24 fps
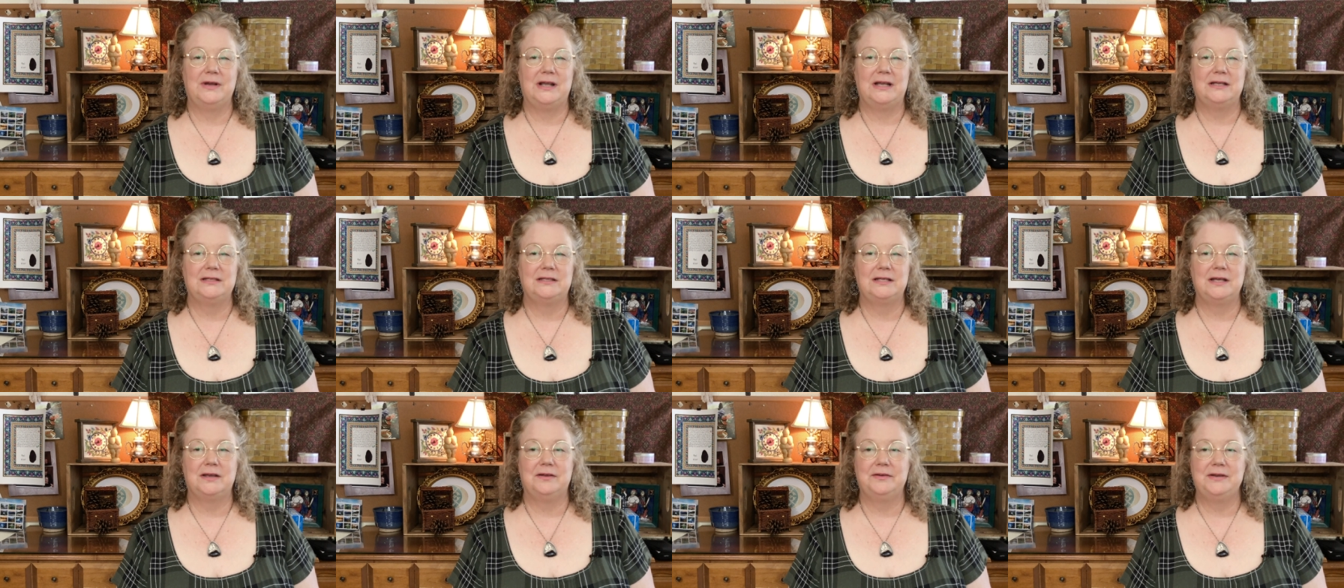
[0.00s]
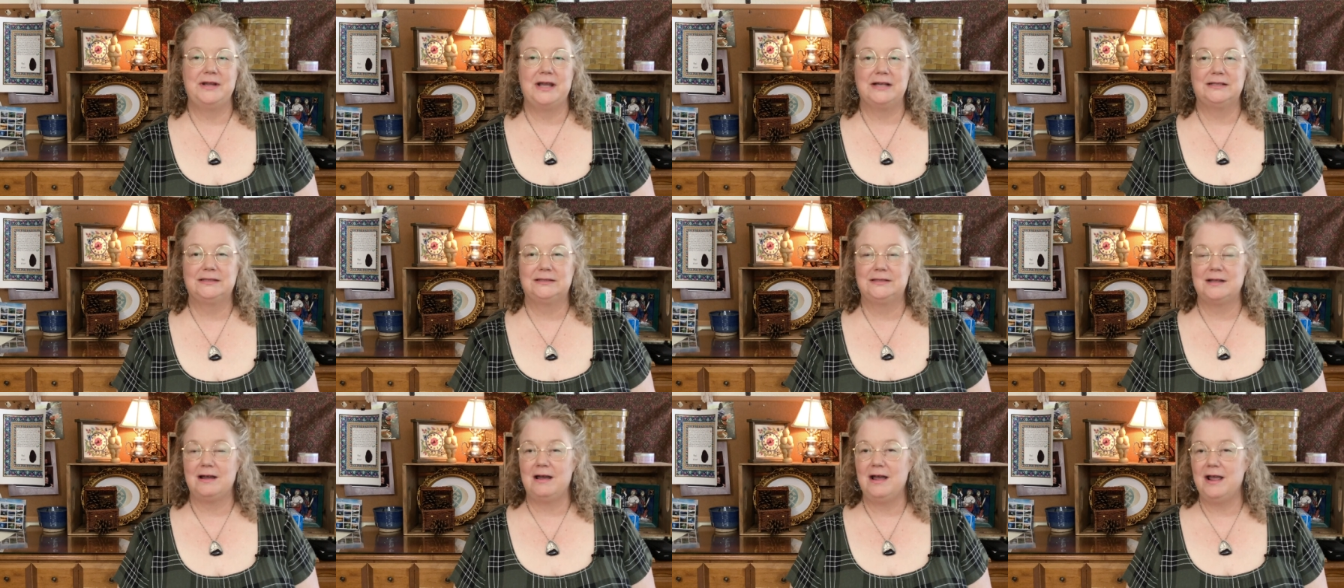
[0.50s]
Until next
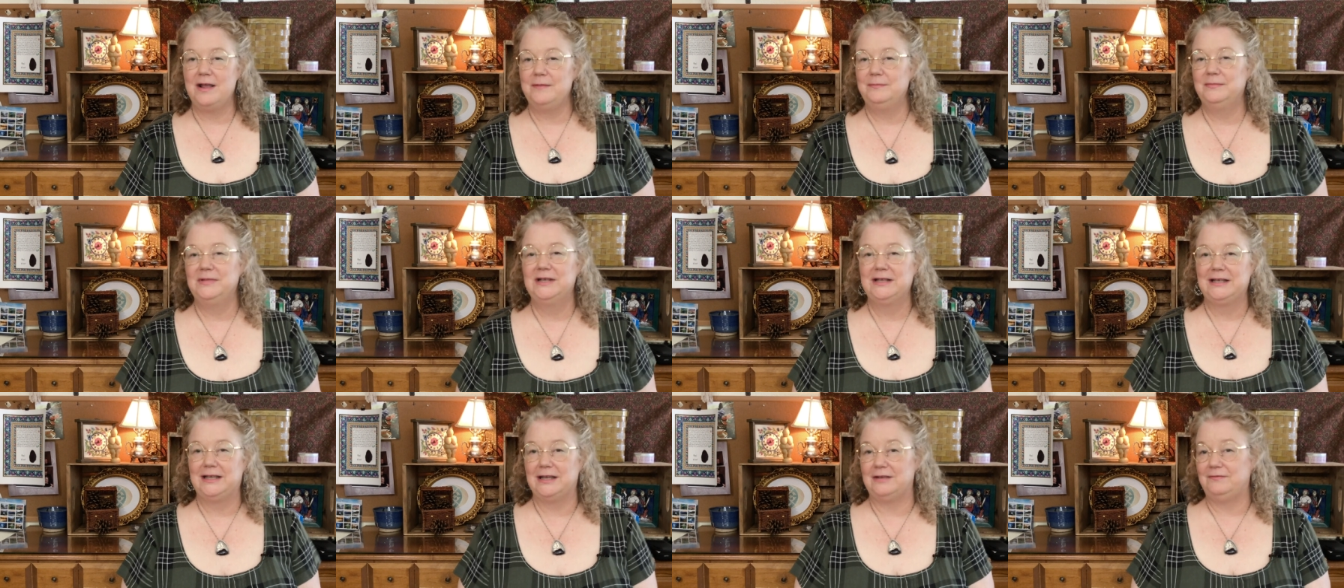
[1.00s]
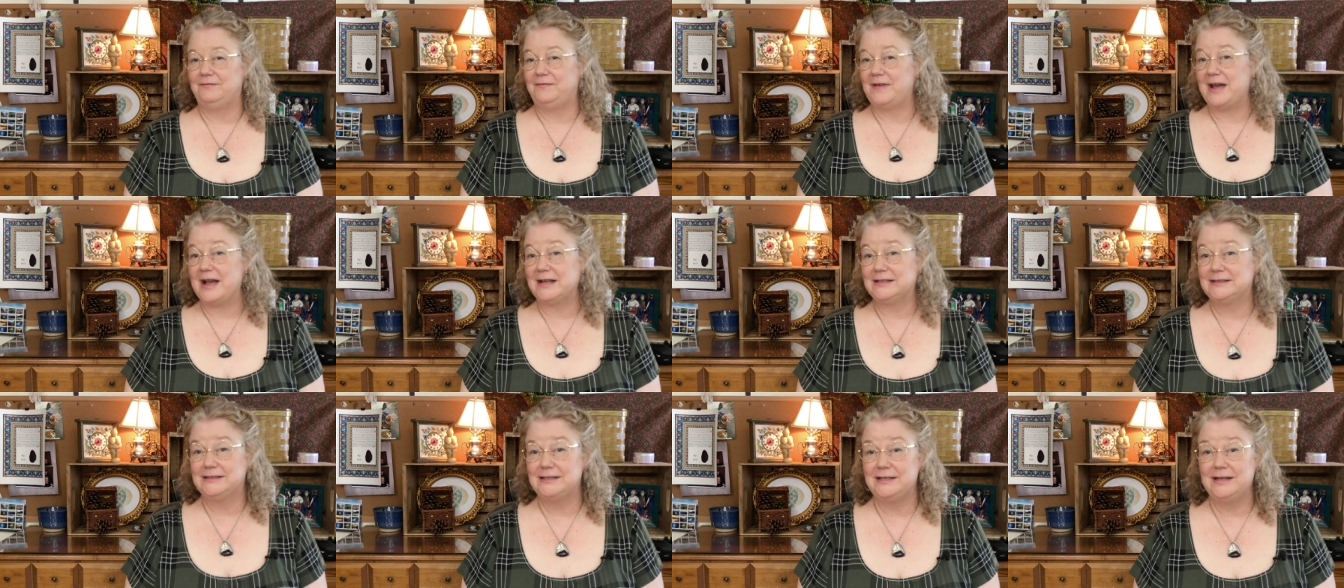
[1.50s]
time, get
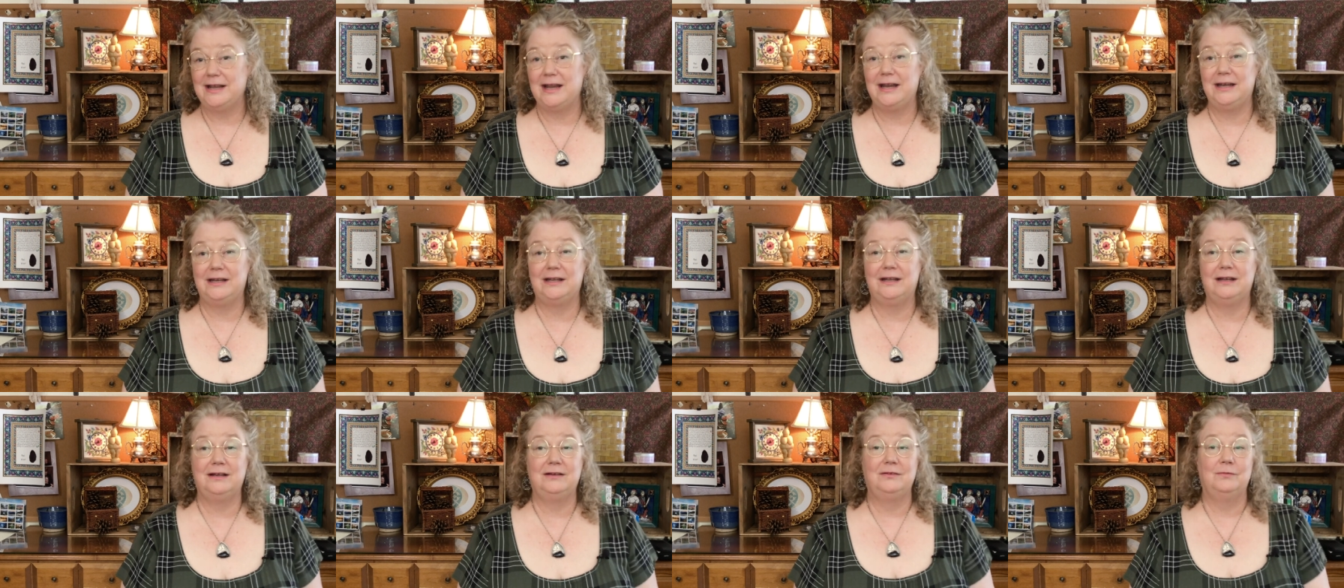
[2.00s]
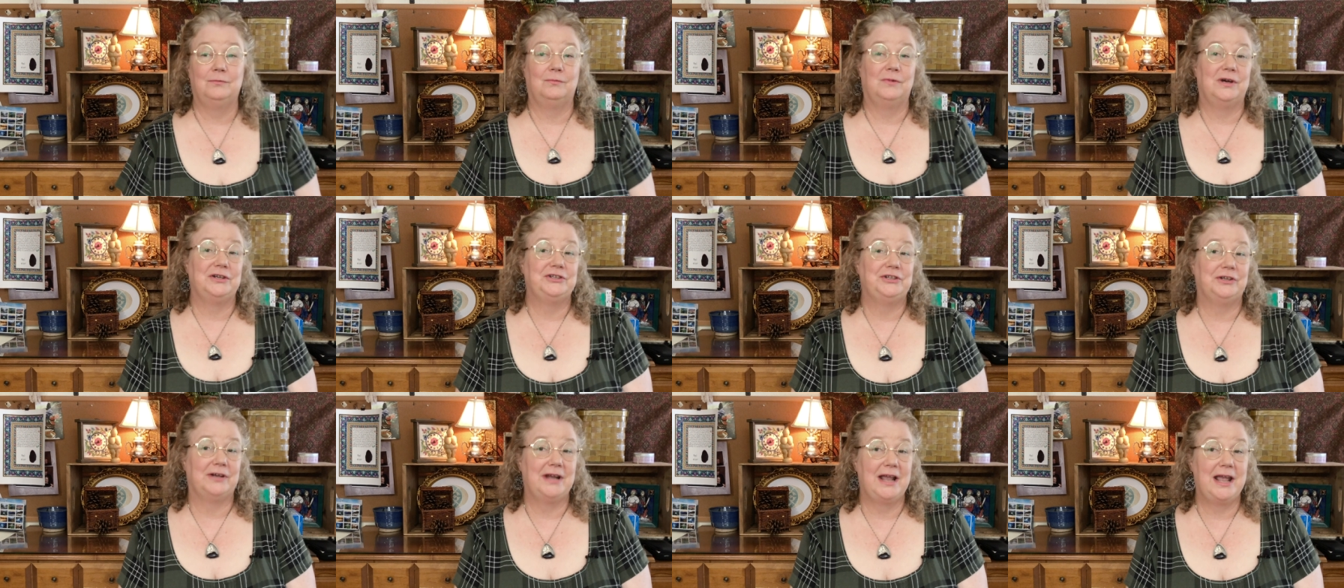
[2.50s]
vaccinated,
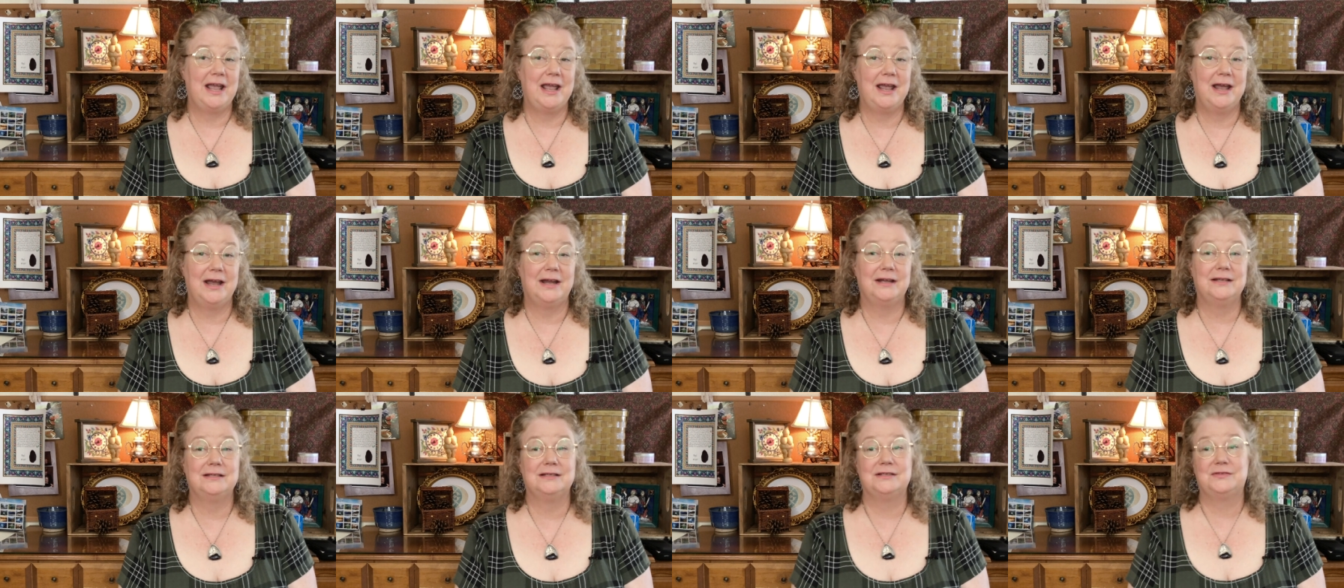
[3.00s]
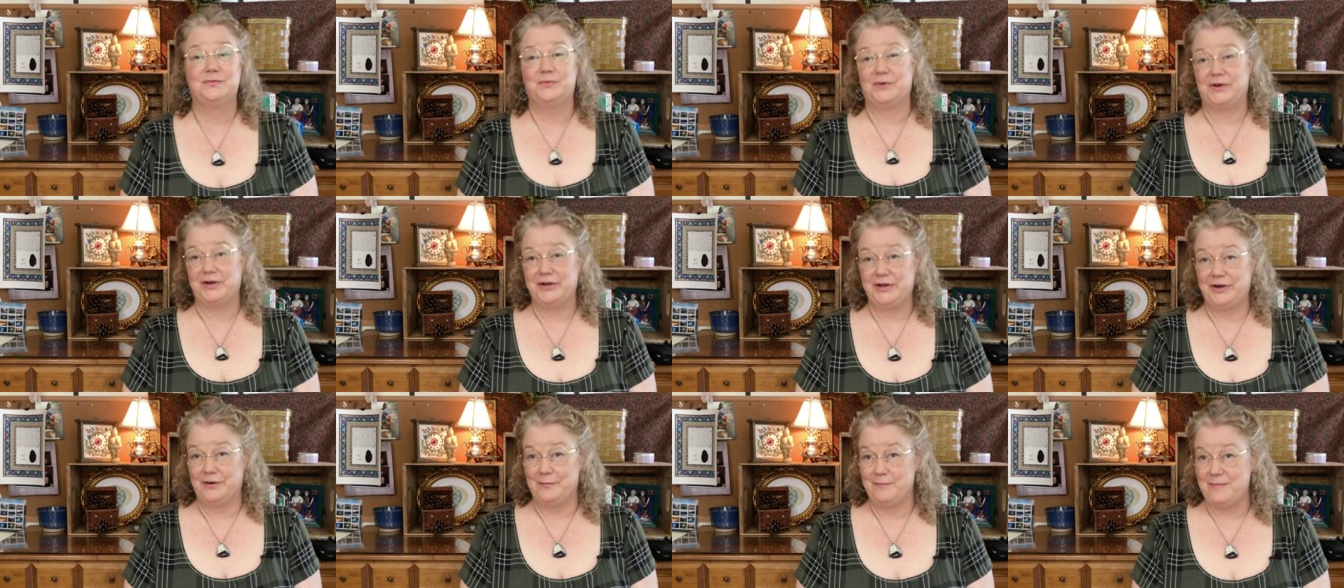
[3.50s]
wash your hands, wear
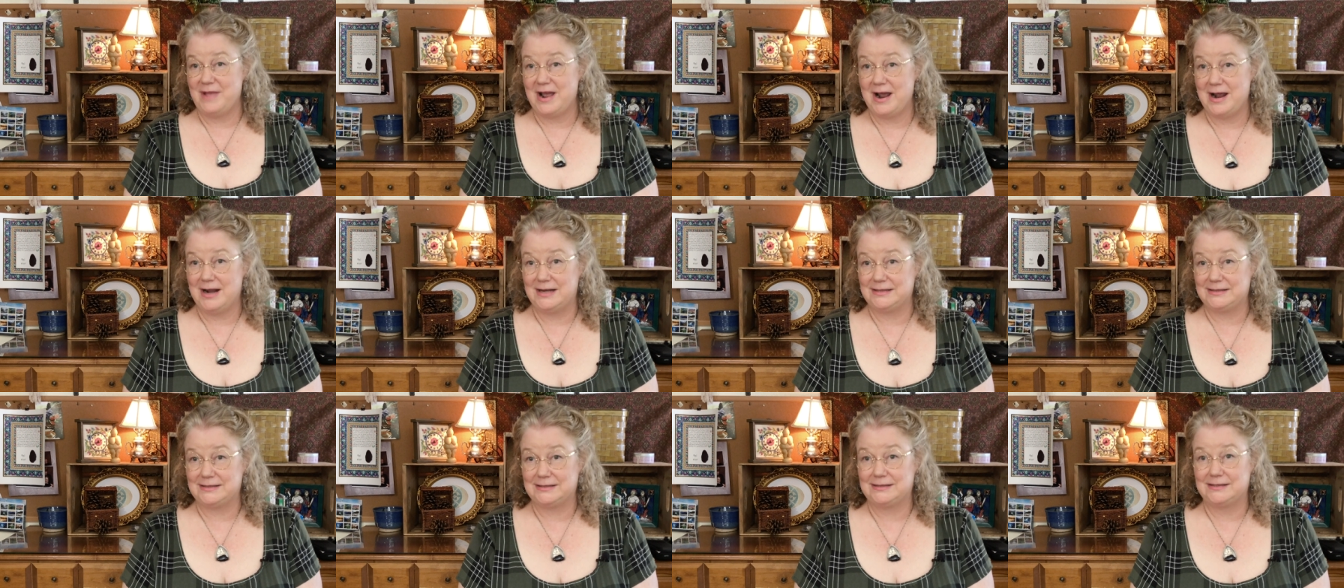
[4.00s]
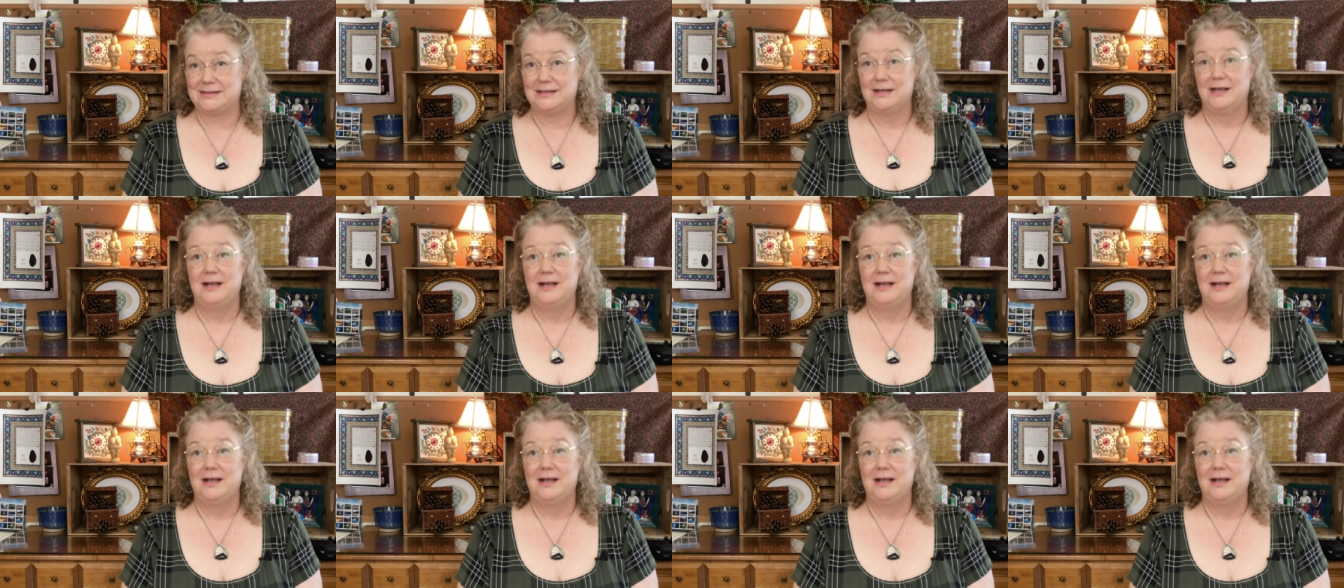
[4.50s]
your masks,